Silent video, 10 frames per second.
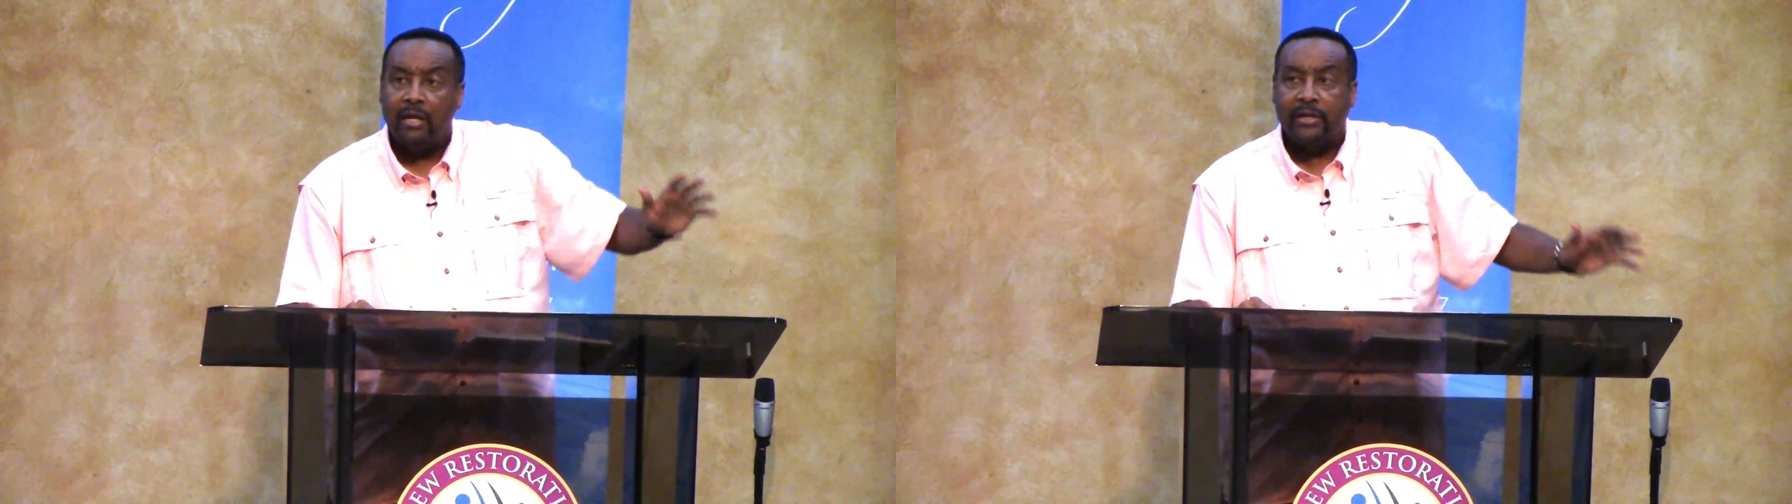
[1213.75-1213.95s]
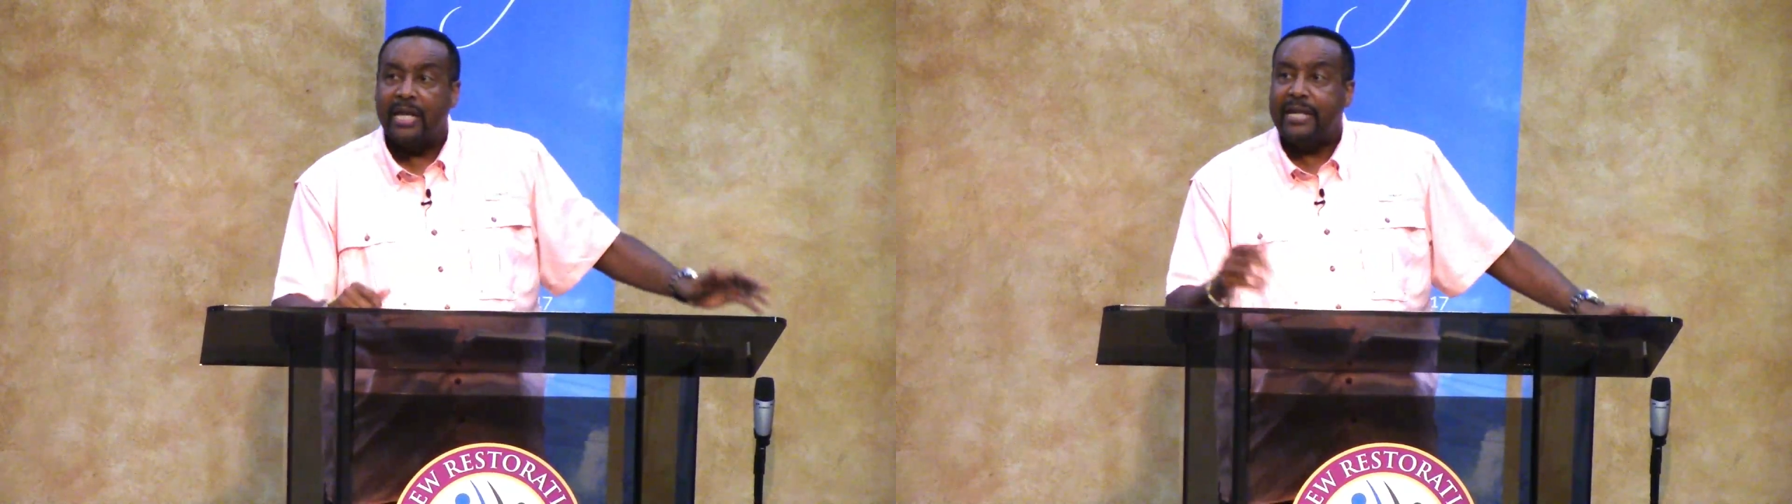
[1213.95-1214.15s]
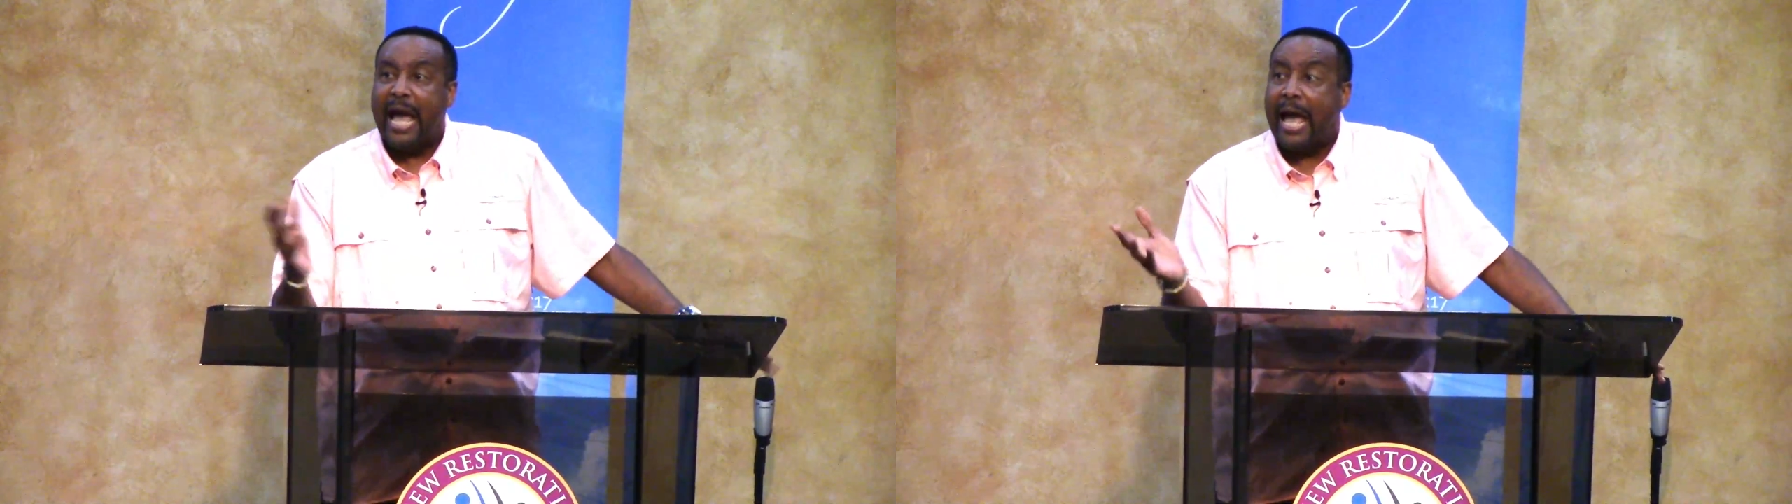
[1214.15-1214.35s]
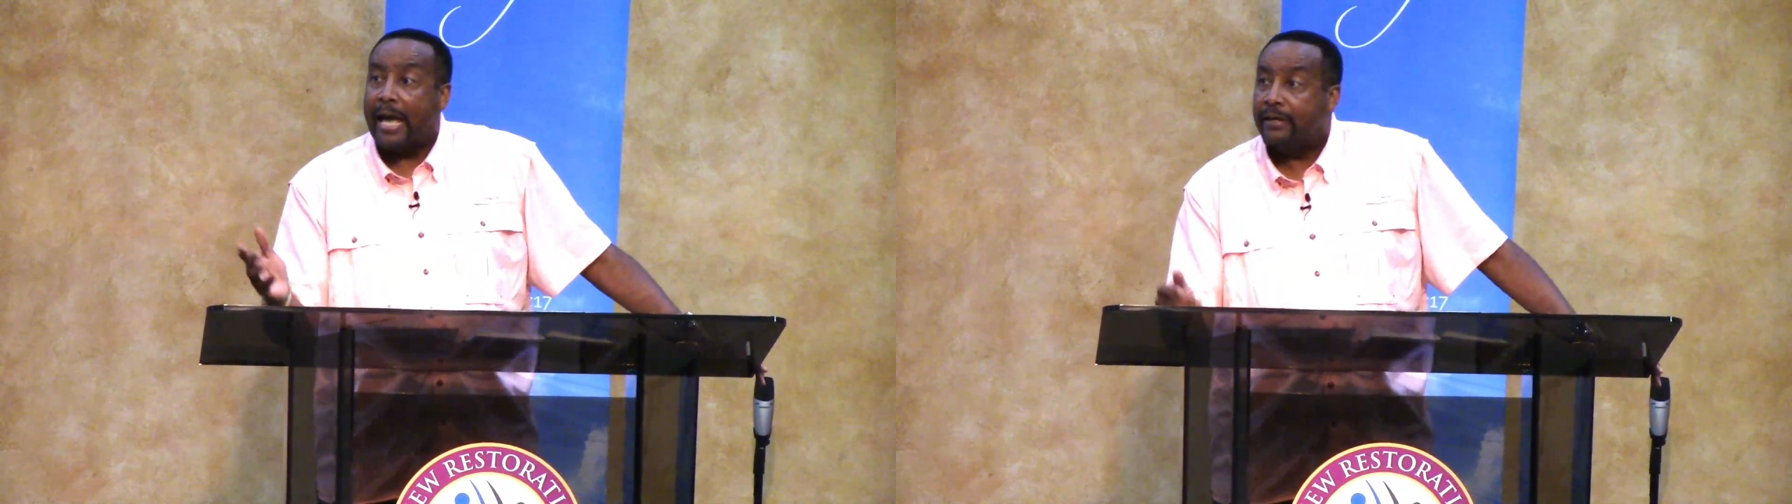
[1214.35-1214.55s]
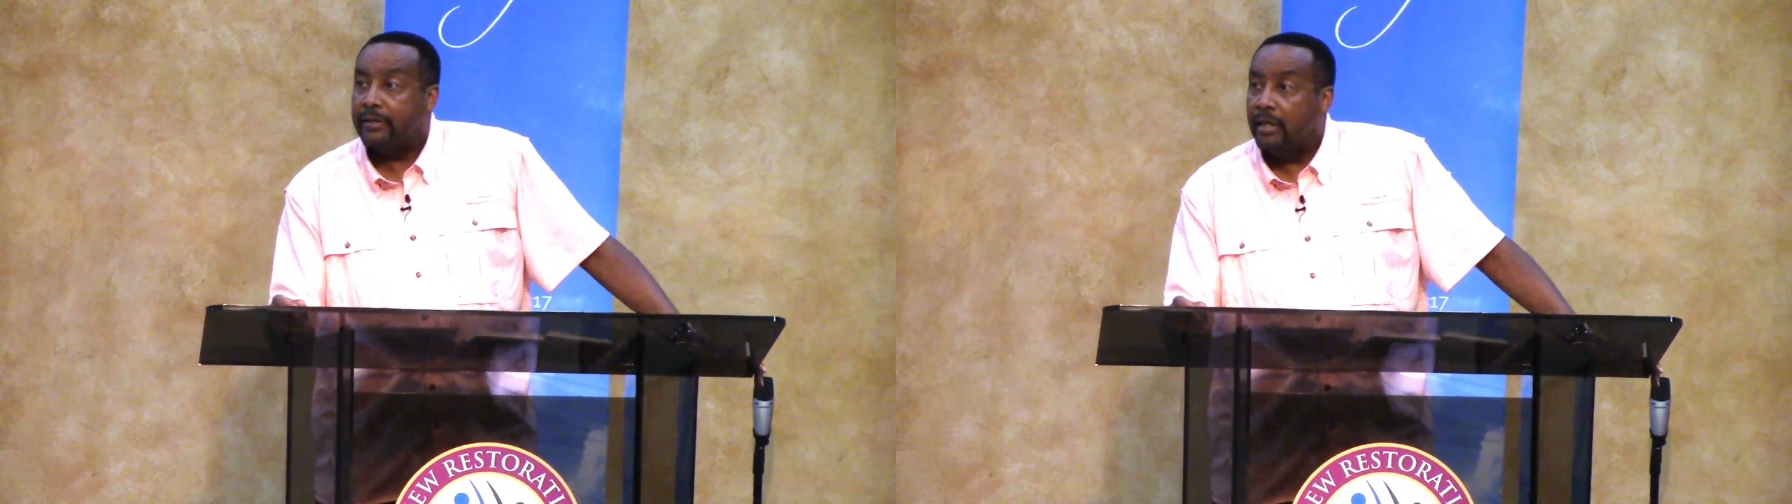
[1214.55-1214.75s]
they died.
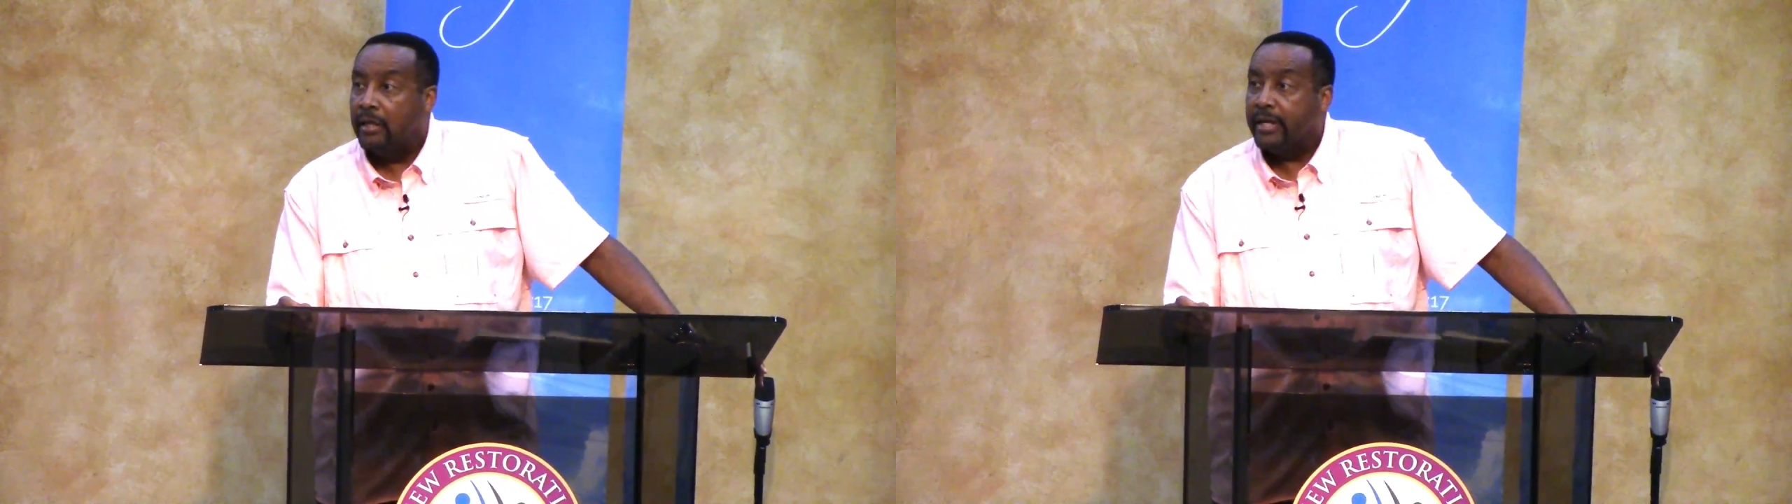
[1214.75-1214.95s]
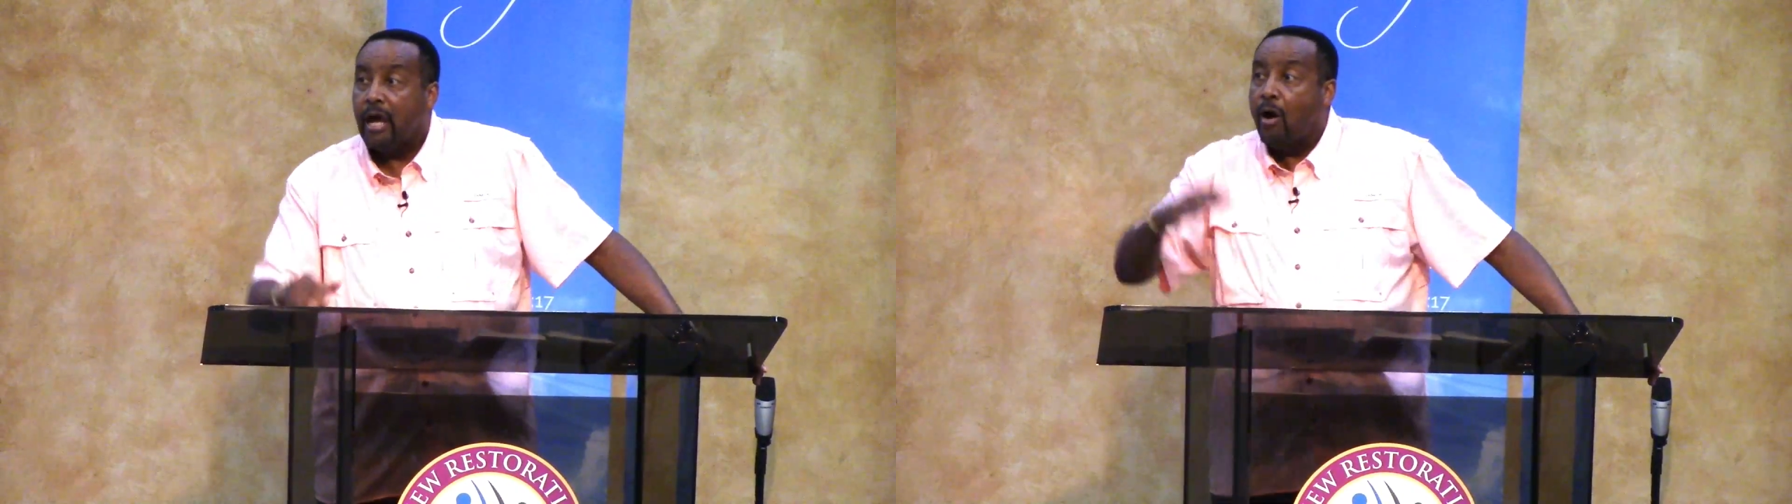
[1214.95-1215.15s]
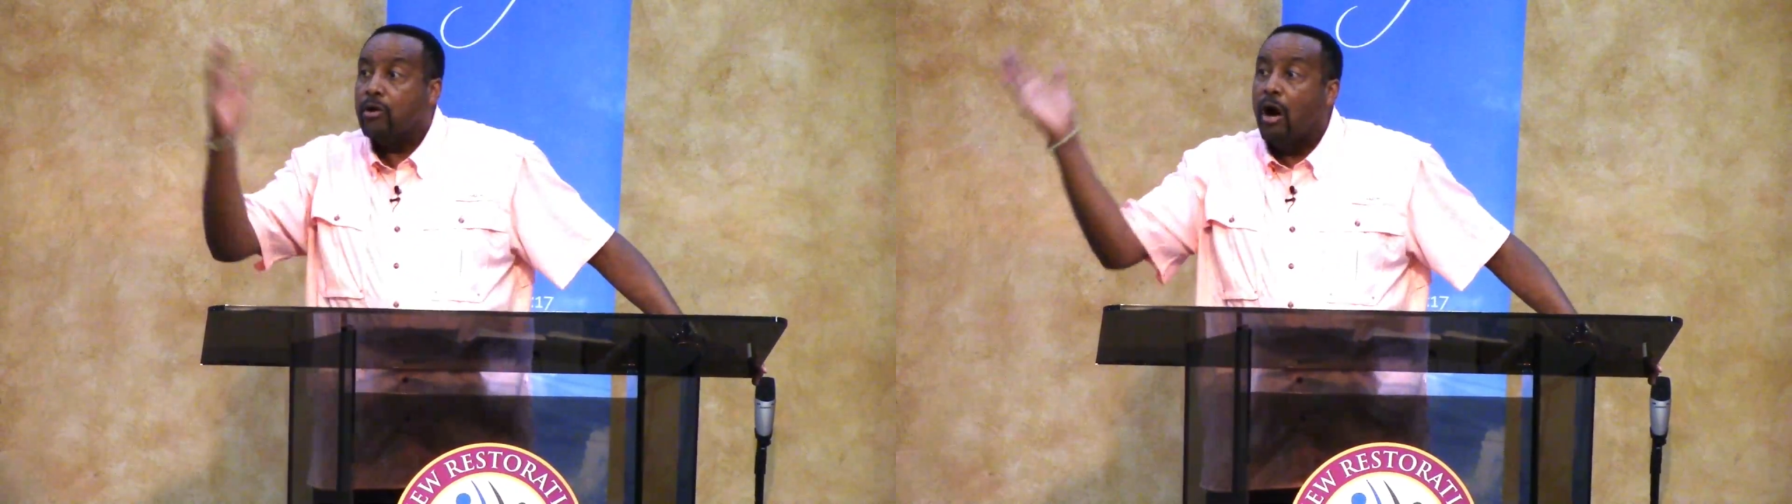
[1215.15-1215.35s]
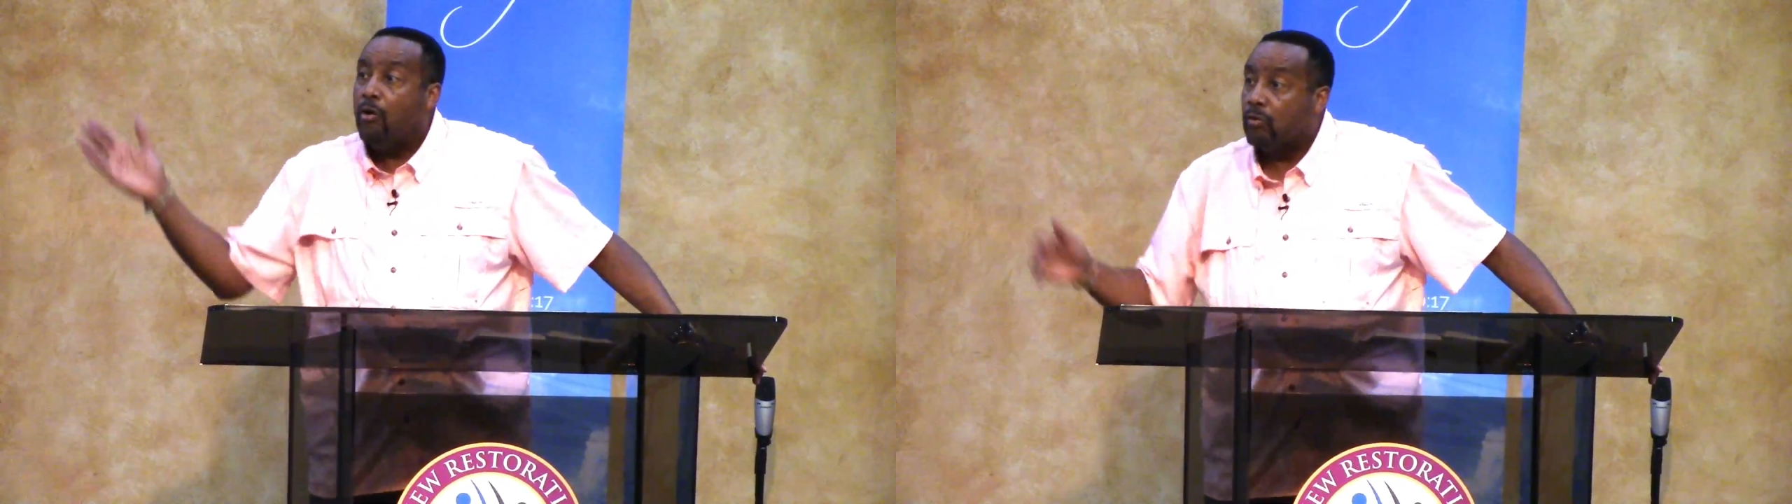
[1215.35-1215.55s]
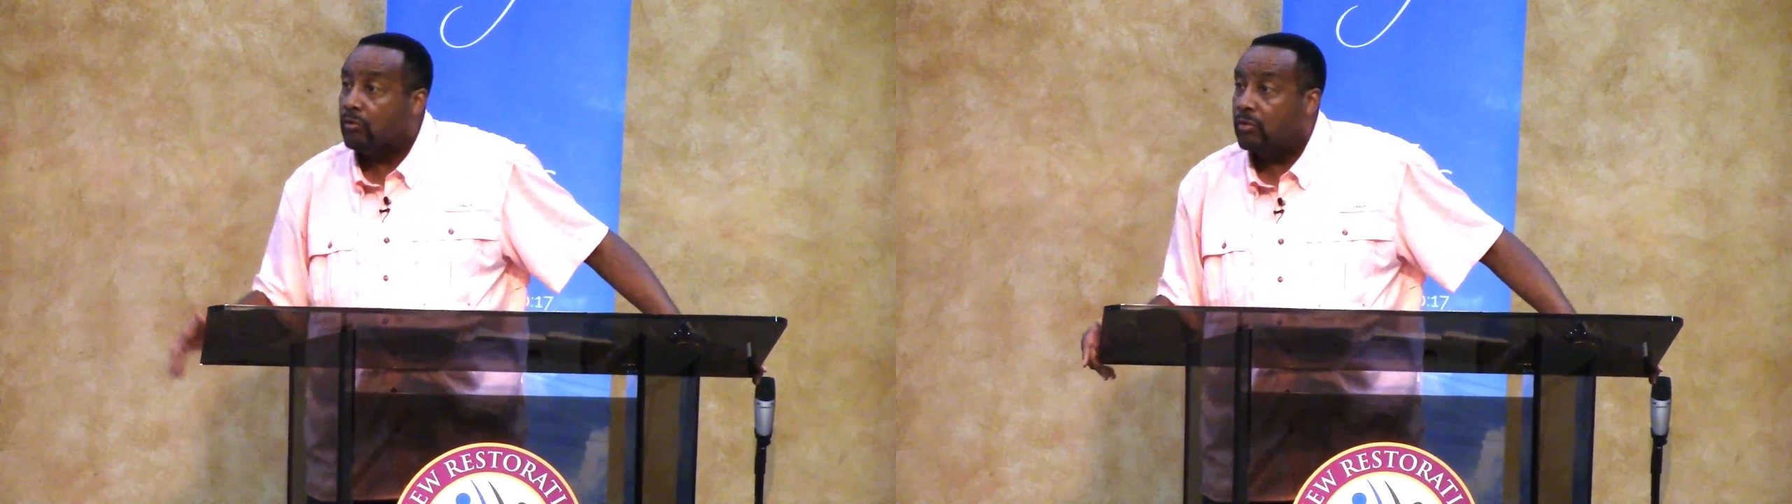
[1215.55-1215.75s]
They all gone.